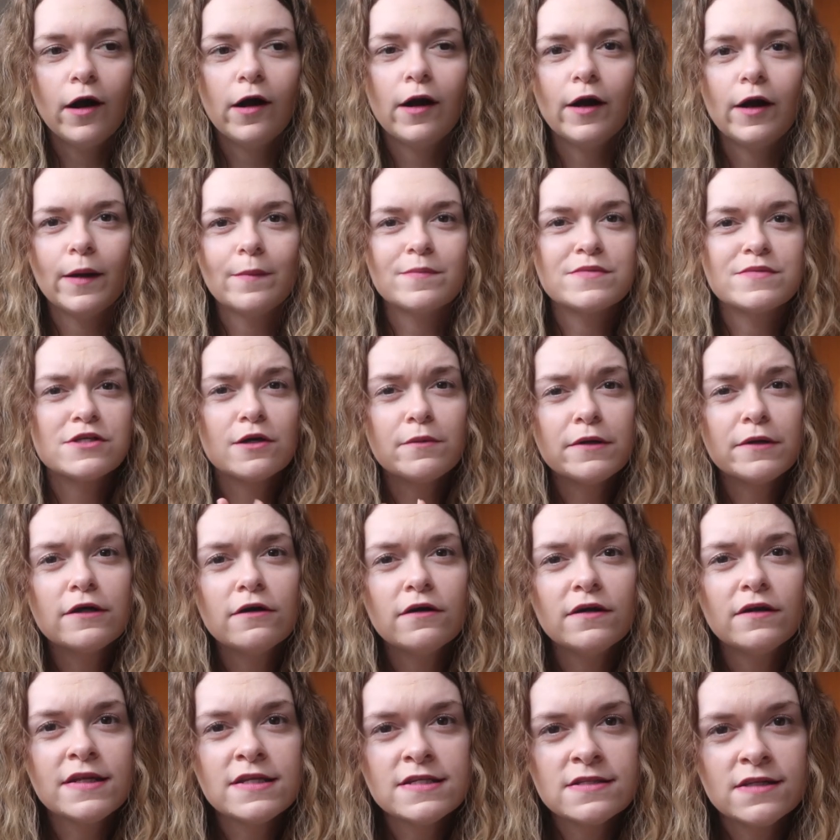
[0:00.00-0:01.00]
I'm
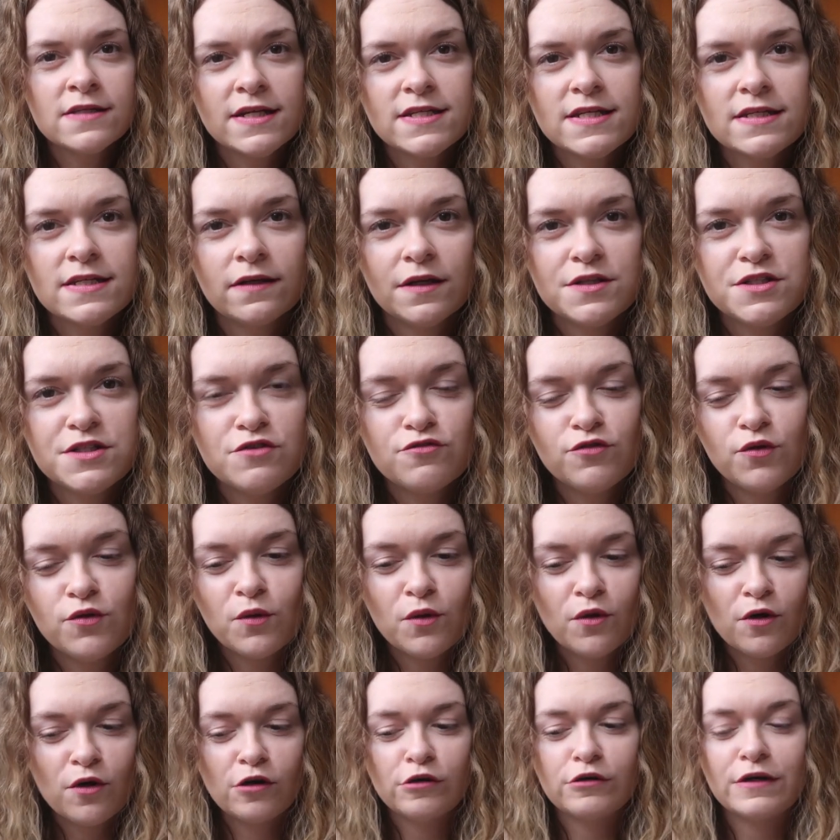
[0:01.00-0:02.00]

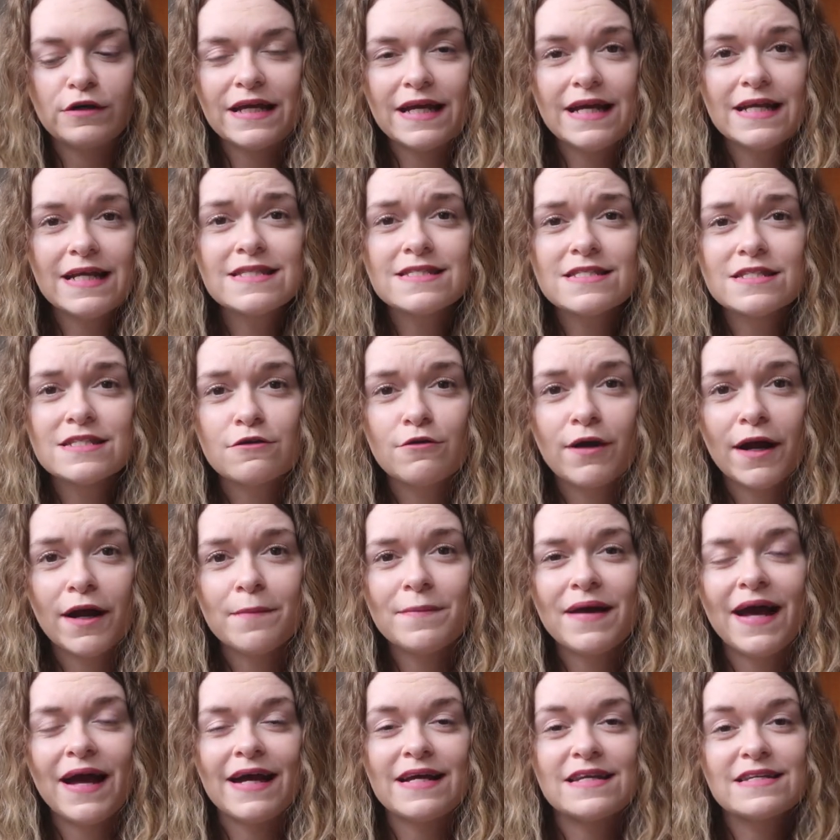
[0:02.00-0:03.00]
ZoeCollins1994 on
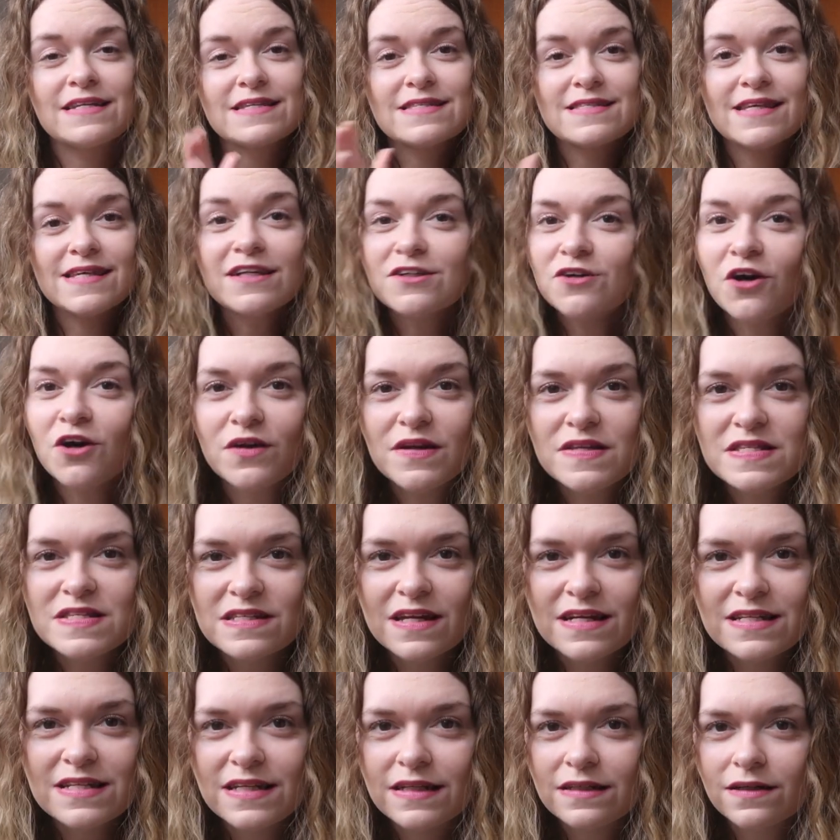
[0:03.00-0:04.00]
Instagram and
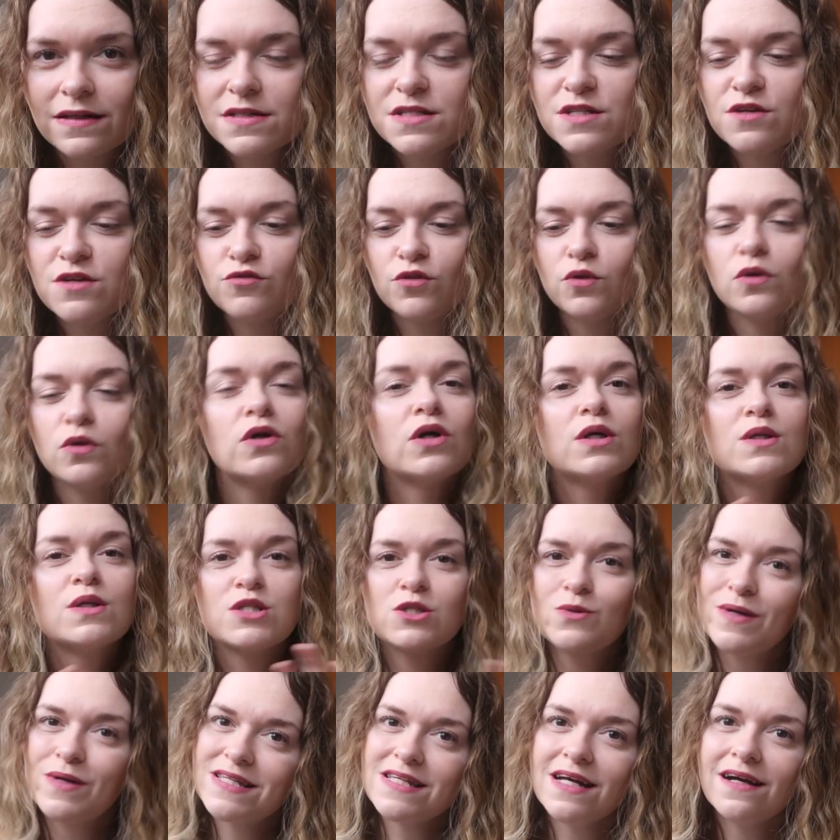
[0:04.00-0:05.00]
ZCollins1994
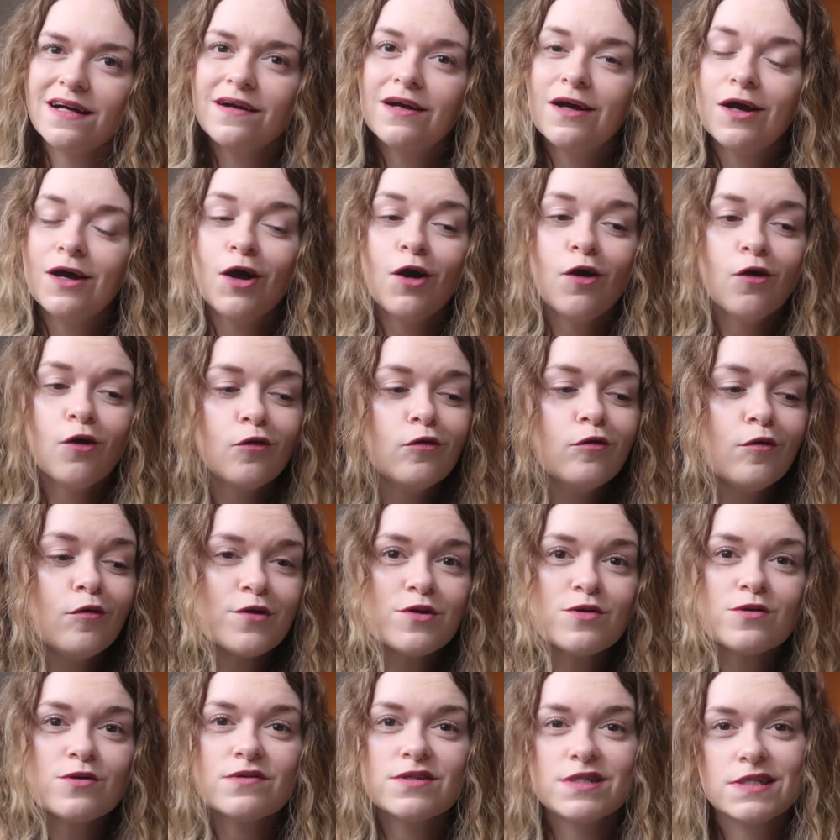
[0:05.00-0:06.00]
on Twitter,
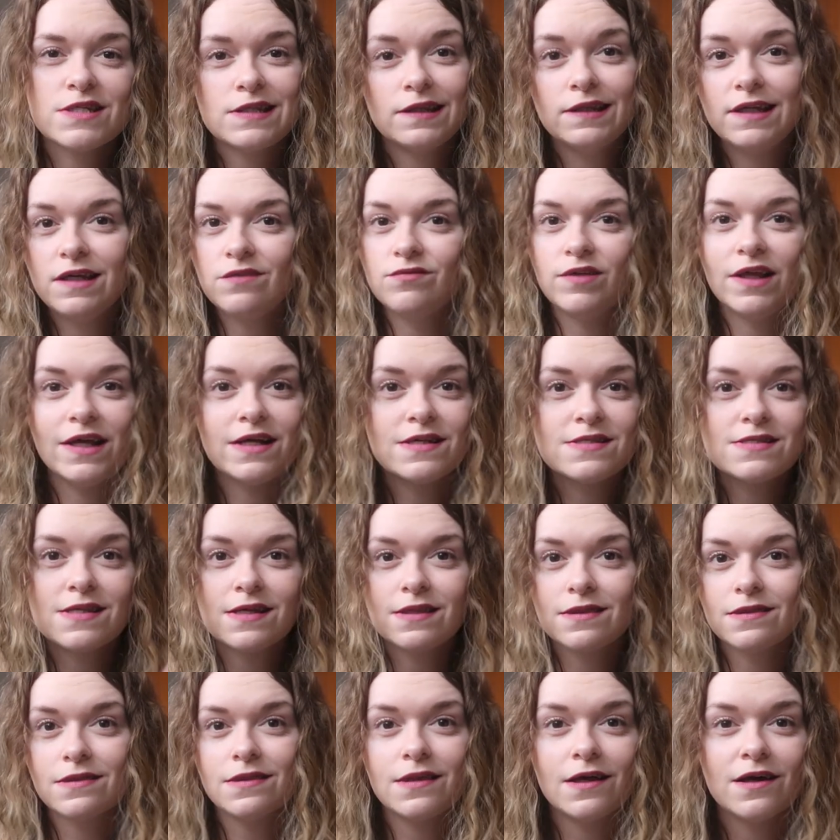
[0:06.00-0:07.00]
or you can just leave links
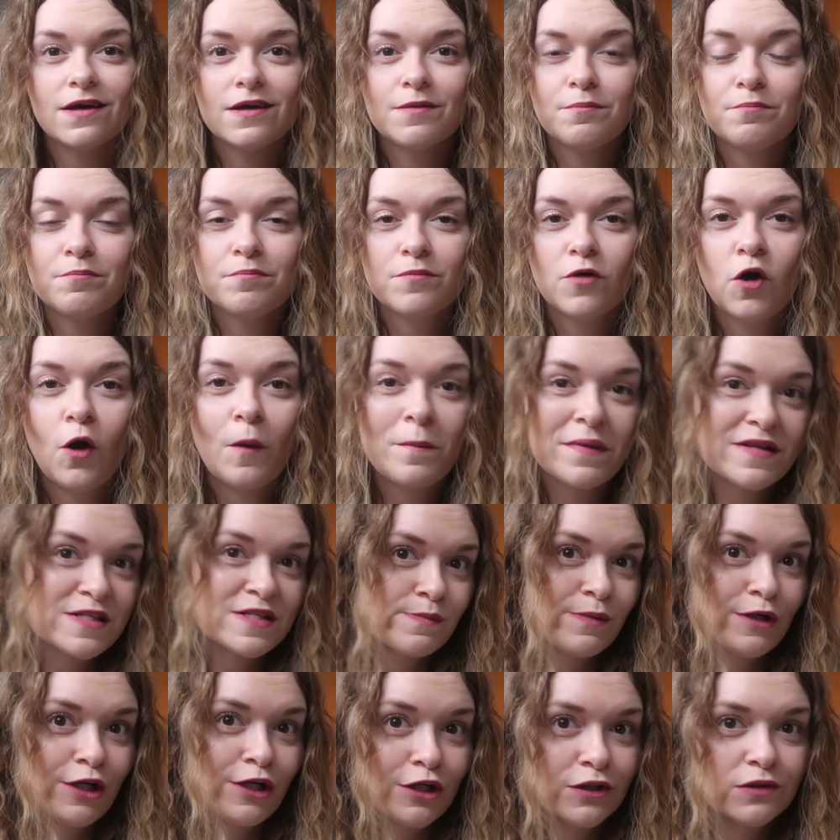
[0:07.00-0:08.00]
in the
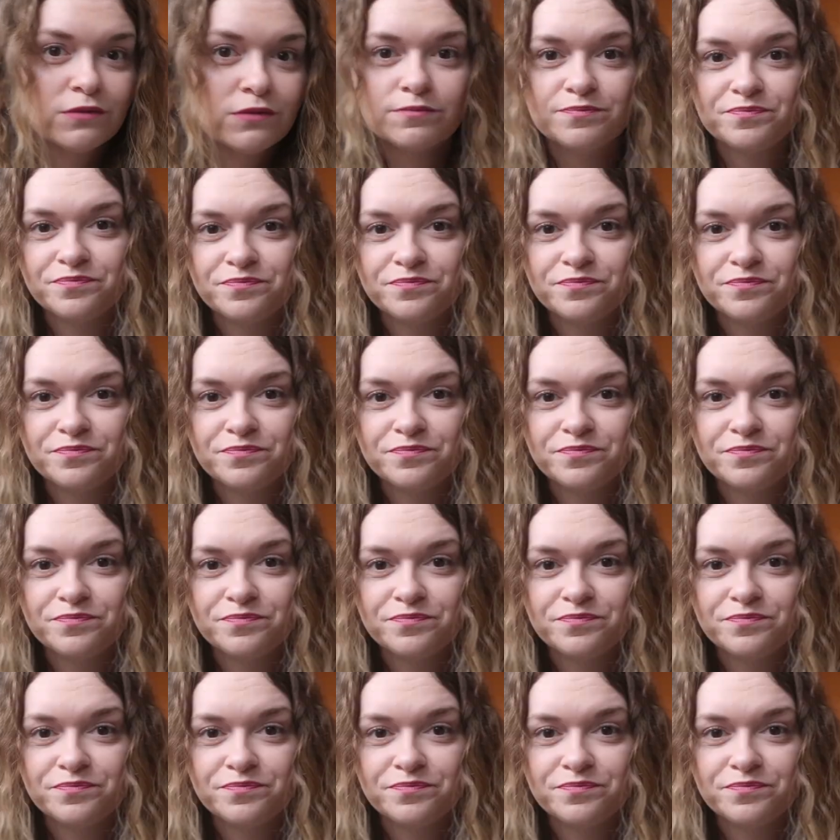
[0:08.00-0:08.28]
comments below.